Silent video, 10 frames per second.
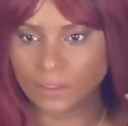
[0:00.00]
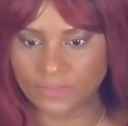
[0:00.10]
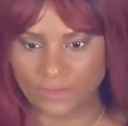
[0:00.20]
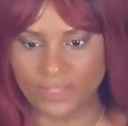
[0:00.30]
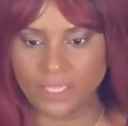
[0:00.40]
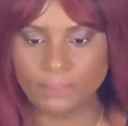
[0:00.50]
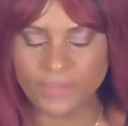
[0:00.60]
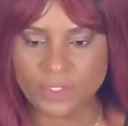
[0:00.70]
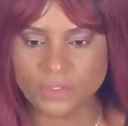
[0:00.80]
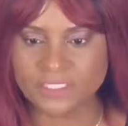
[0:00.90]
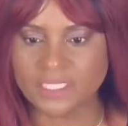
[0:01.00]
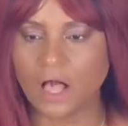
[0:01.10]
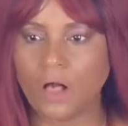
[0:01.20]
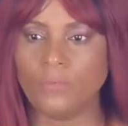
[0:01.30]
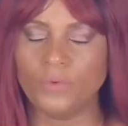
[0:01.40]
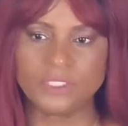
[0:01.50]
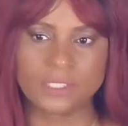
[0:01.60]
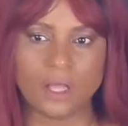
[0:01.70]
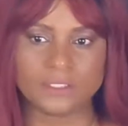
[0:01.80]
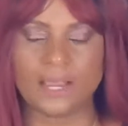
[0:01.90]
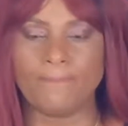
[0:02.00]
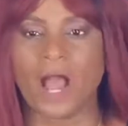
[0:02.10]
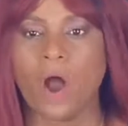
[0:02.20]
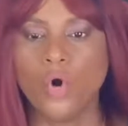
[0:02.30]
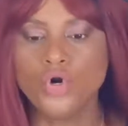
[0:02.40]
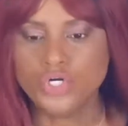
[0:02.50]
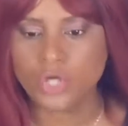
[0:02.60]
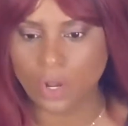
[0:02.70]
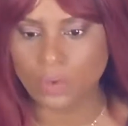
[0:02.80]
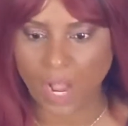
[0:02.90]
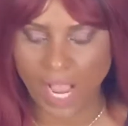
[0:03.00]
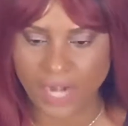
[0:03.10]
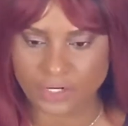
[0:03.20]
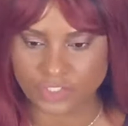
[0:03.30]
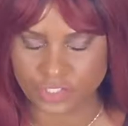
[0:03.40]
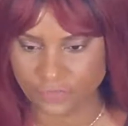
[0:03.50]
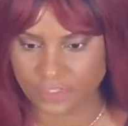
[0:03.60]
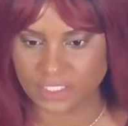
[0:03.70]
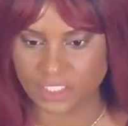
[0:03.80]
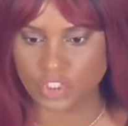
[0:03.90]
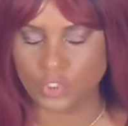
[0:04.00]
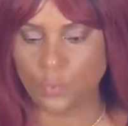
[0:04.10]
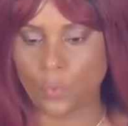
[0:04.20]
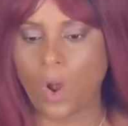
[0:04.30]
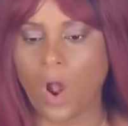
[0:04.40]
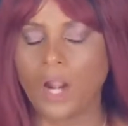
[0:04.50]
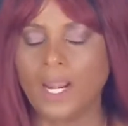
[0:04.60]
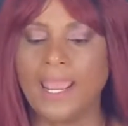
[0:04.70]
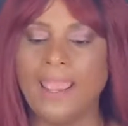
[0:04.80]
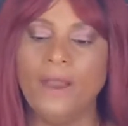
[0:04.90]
developing yourself. We talked about knowing what kind of services you want.